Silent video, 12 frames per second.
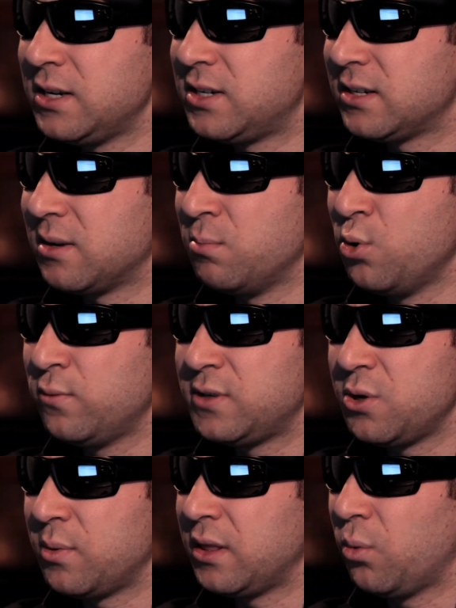reaches and
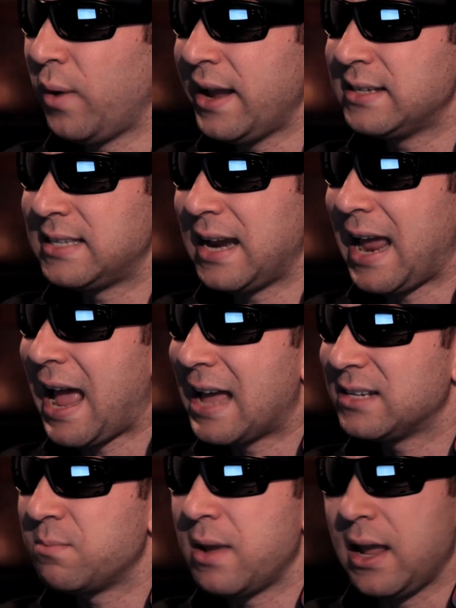moves you in the ways that it
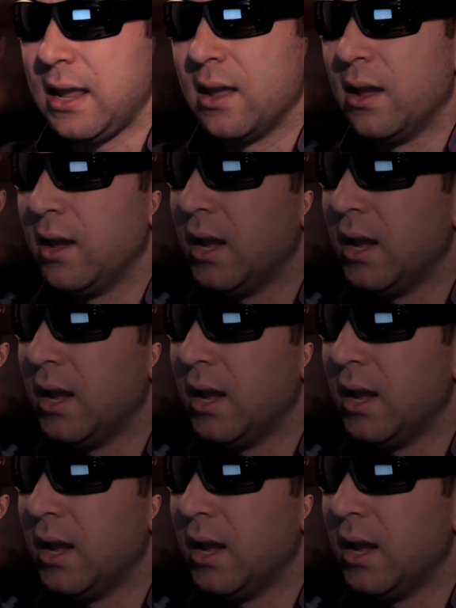has me.